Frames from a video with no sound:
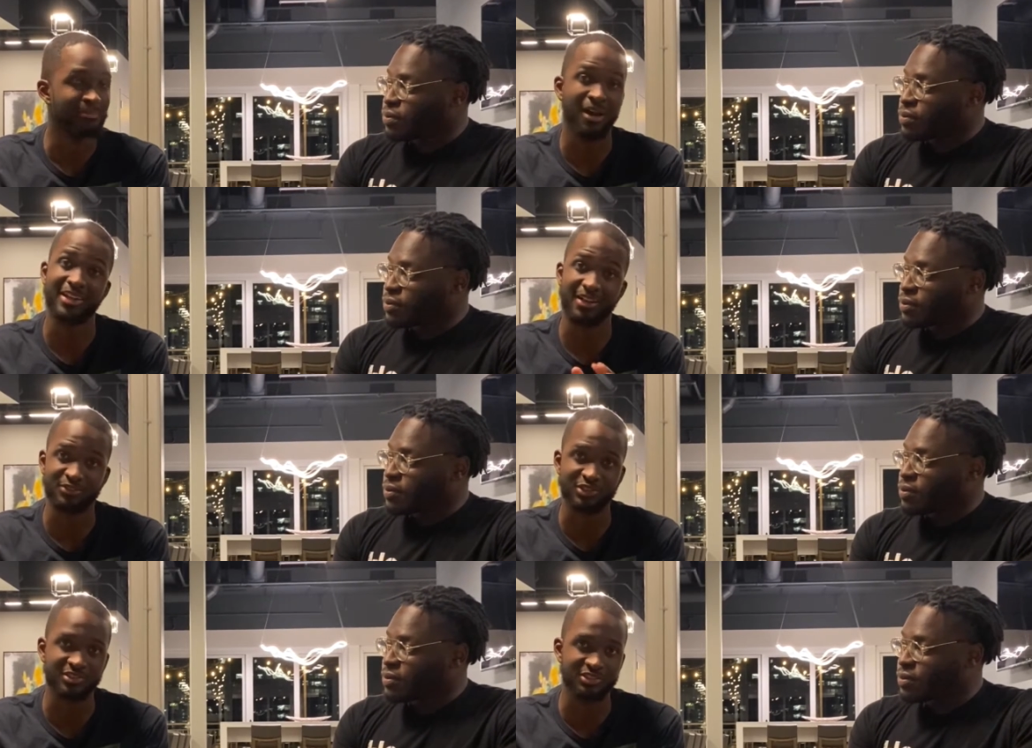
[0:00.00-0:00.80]
Speaker 1: Not
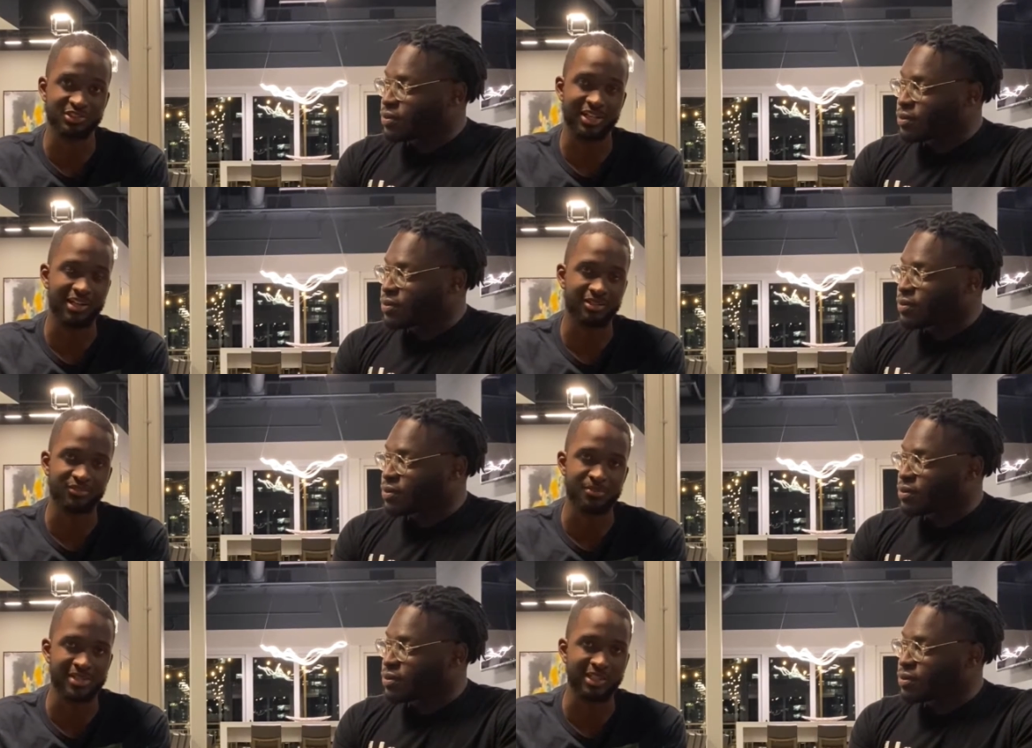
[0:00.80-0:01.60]
native to Chicago,
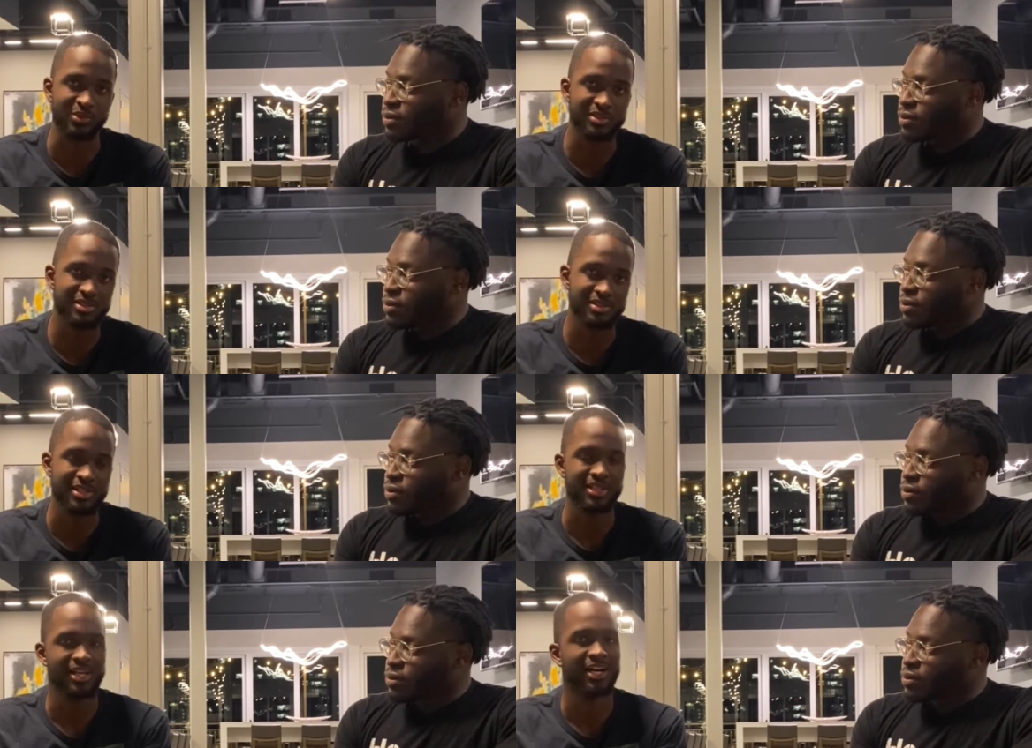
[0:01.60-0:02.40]
from St. Louis,
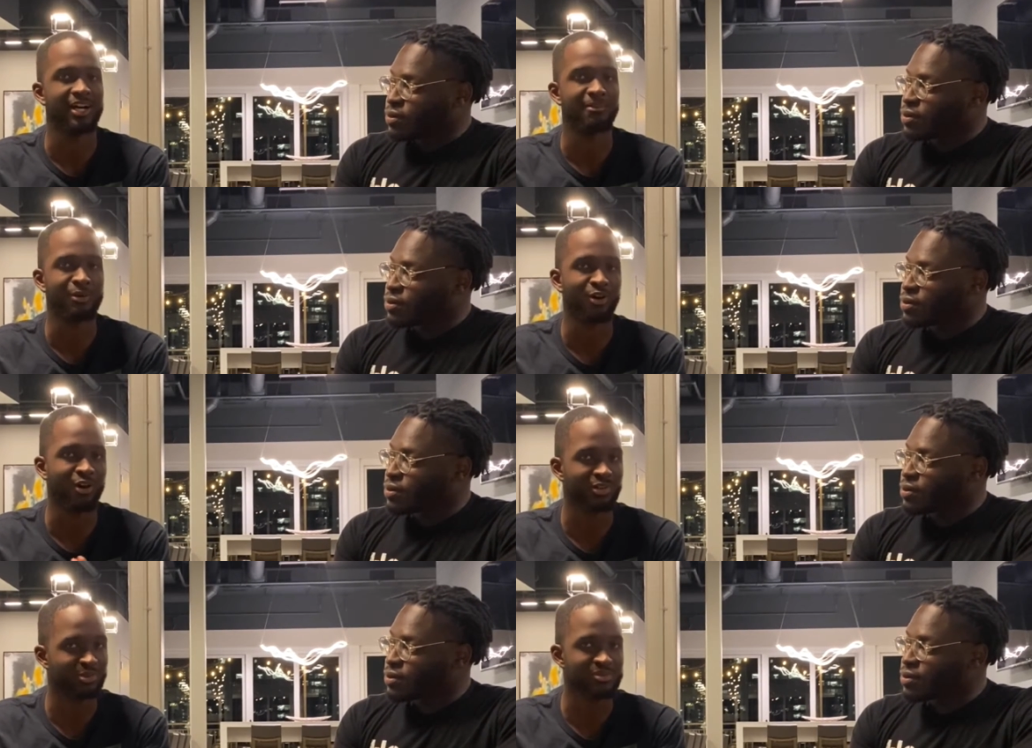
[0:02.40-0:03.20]
um, or
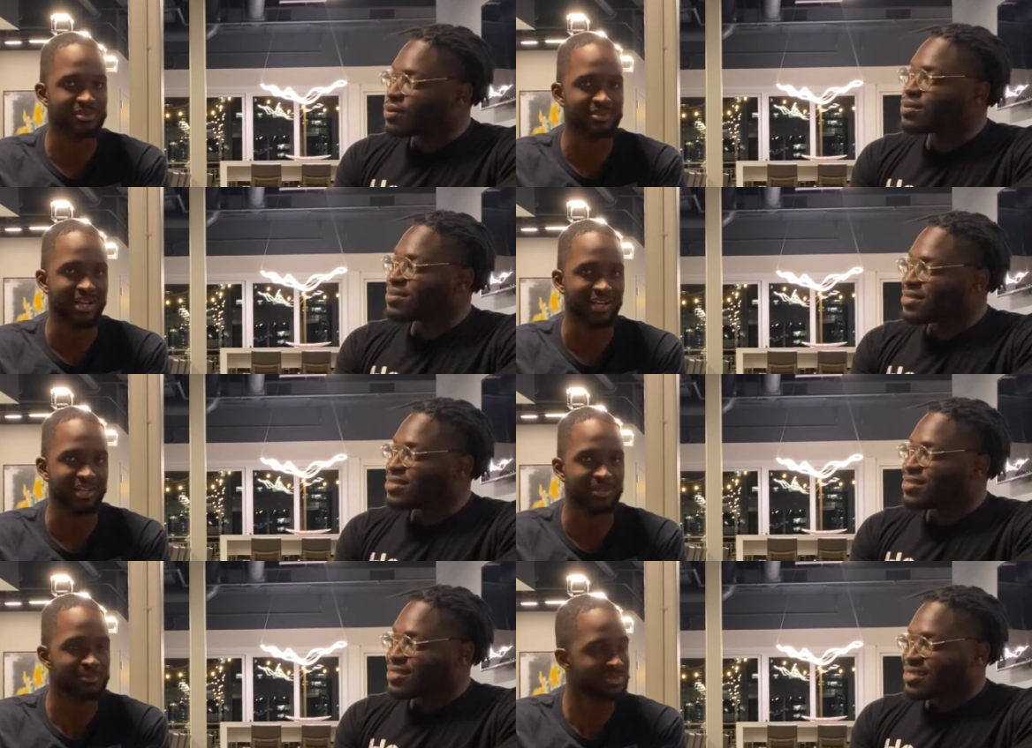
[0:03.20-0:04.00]
Cardinals, not
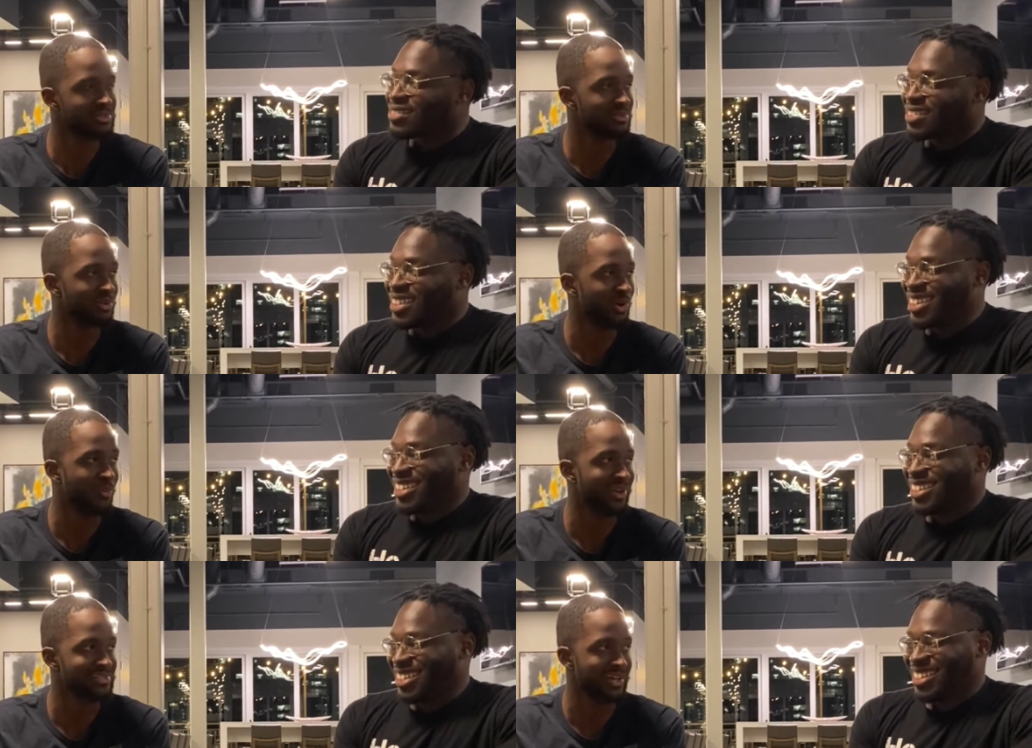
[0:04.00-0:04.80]
Cubs,
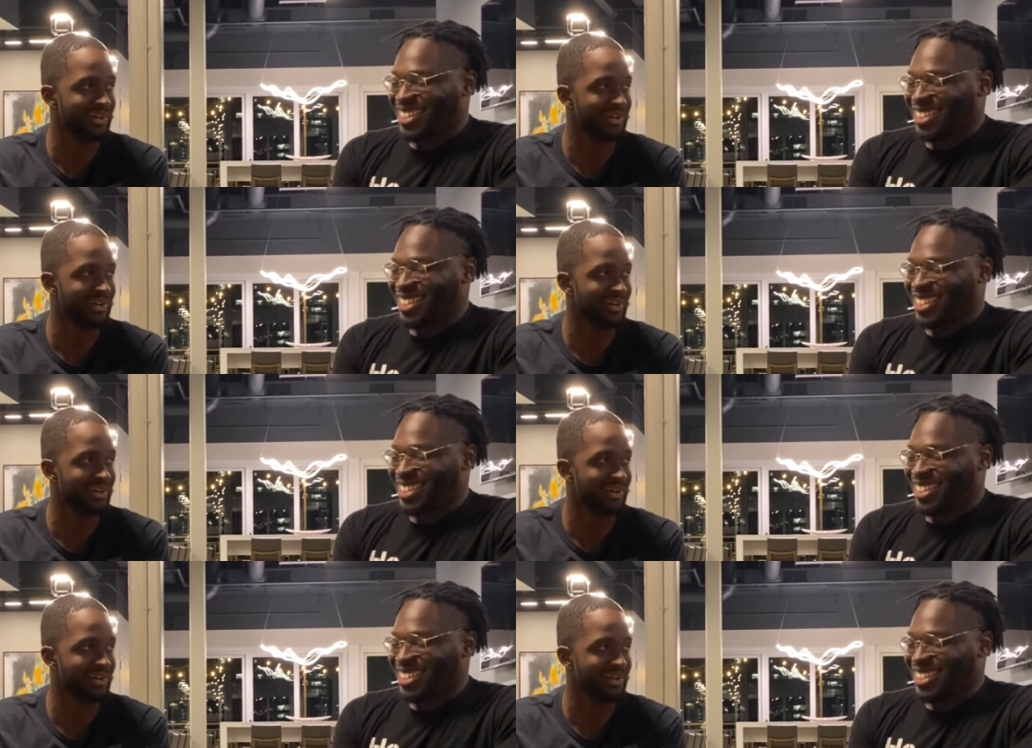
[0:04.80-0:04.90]
or White Sox.